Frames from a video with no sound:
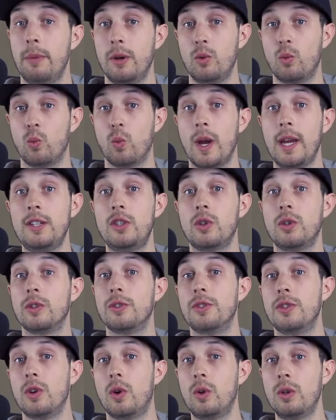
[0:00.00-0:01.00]
but Rachel
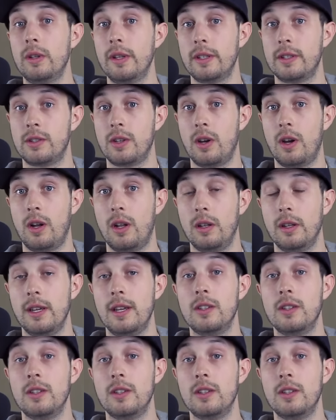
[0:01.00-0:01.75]
Dolezal